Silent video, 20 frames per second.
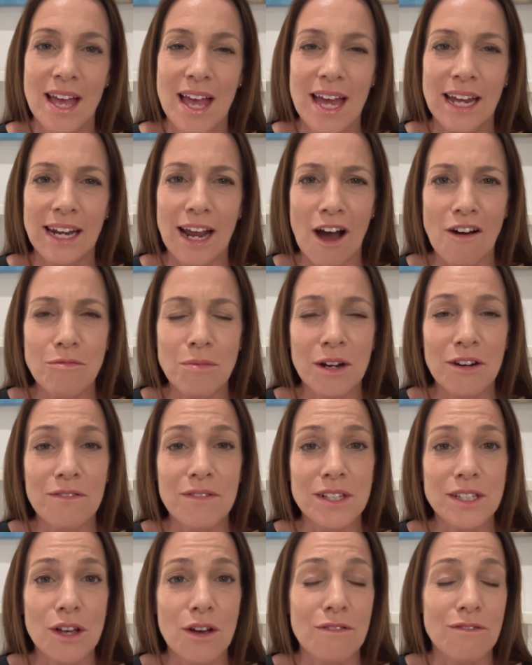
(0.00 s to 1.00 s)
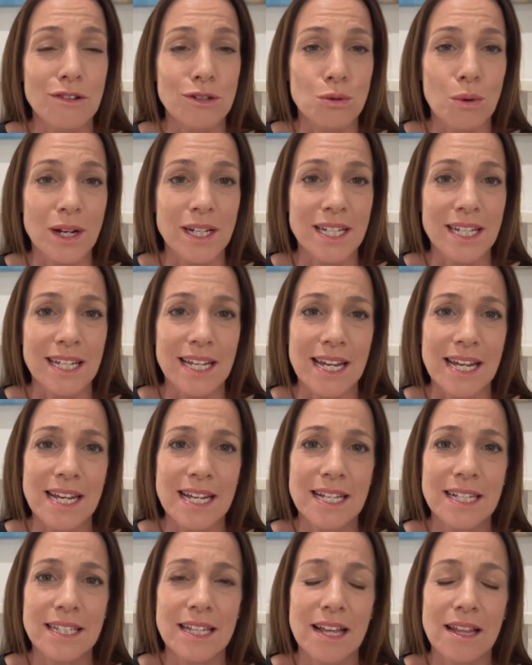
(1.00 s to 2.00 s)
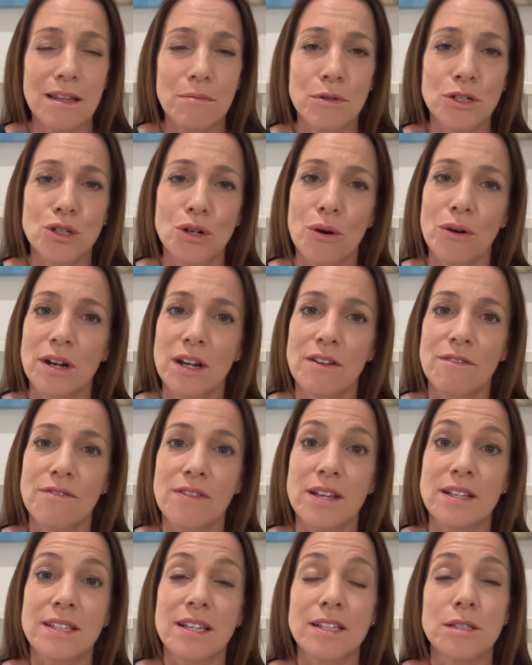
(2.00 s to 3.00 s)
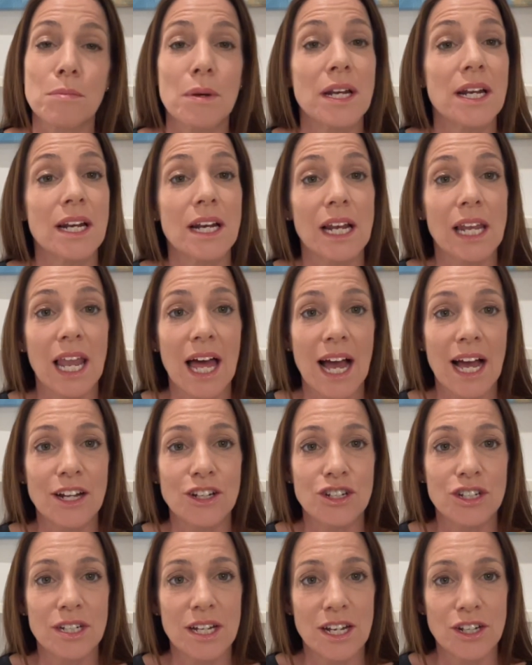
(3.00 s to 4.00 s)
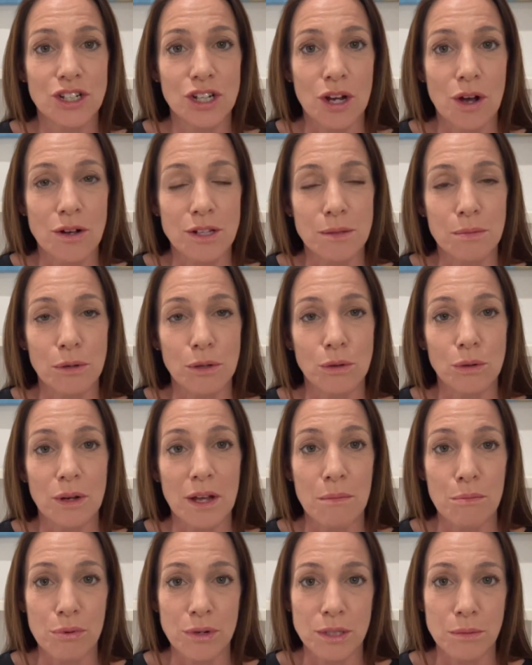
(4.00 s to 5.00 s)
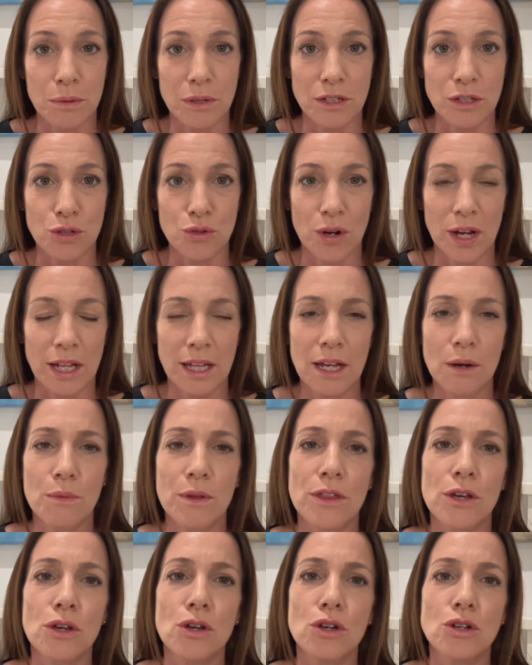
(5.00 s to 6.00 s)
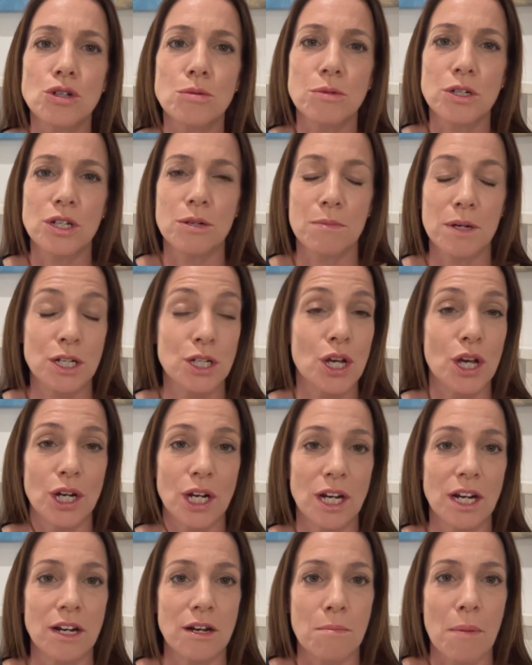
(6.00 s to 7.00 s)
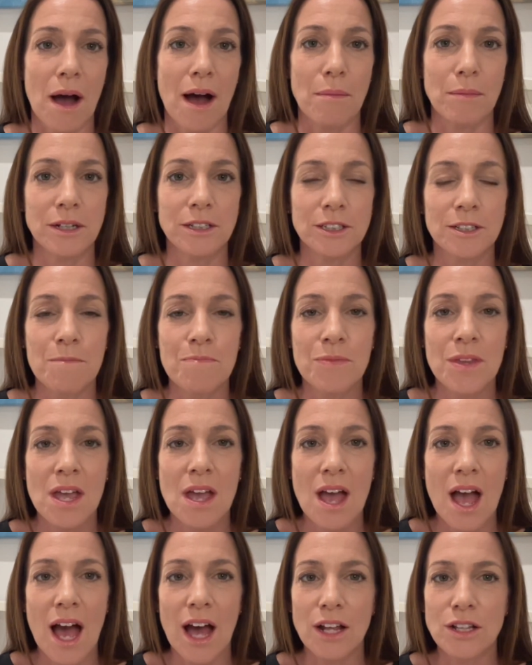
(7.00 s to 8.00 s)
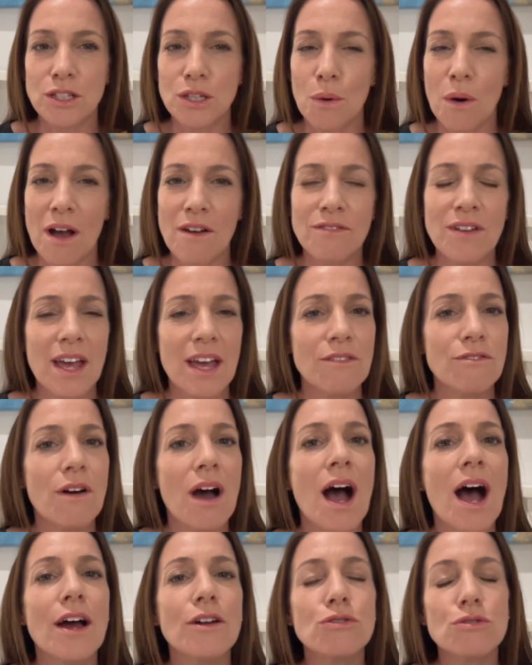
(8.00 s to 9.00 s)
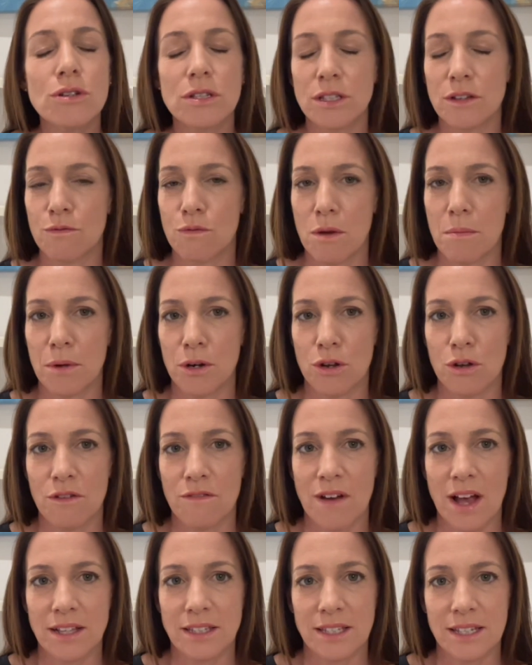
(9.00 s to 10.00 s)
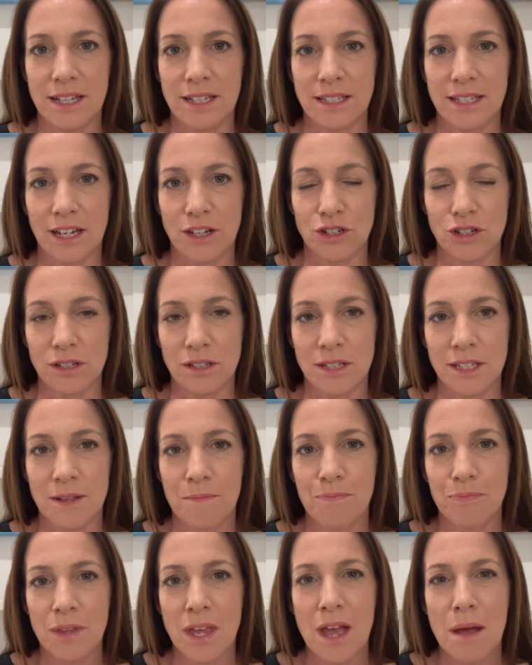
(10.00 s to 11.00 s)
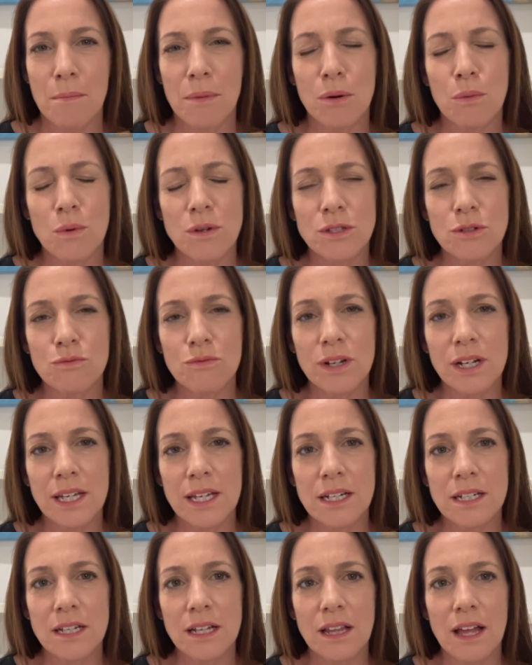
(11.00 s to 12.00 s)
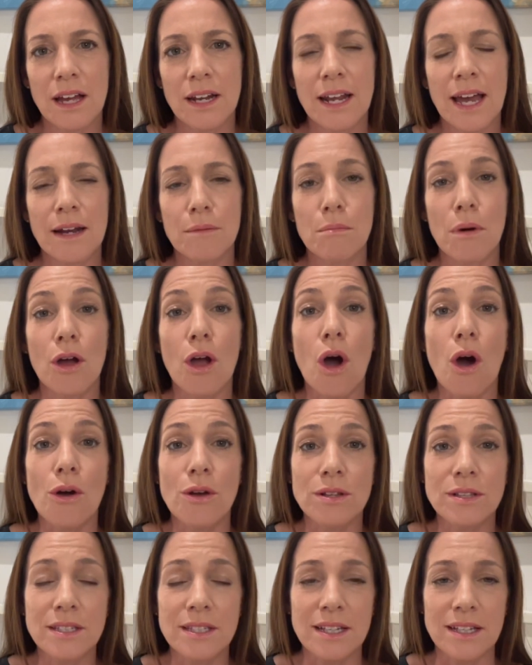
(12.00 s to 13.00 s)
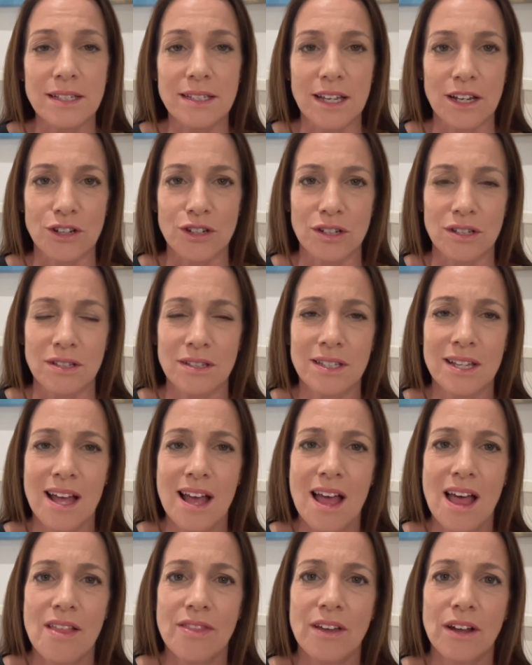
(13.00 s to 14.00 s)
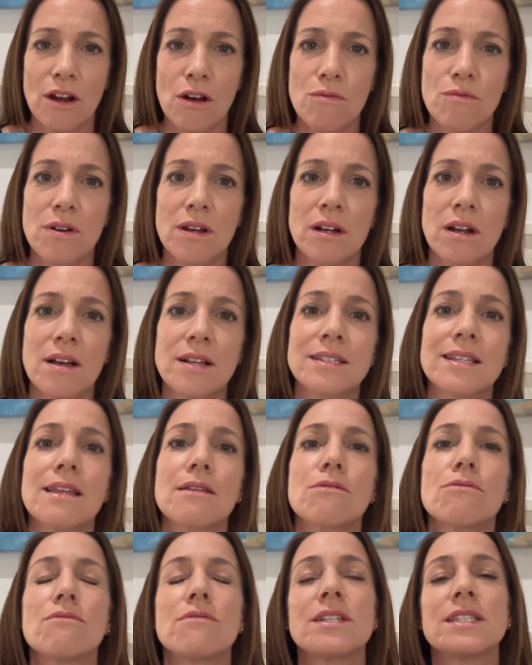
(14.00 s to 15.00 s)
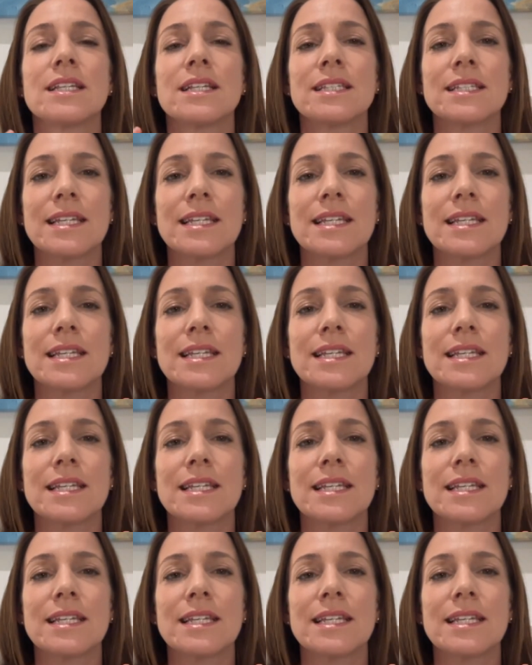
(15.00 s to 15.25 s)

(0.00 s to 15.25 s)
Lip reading: Now, I've been a physio for 20 years and the majority of this has been in a large teaching hospital in Brisbane, Australia with a huge maternity department. And so I've cared for hundreds of women who've had C-sections. But it wasn't really until I'd had my own C-sections that I realised that there is this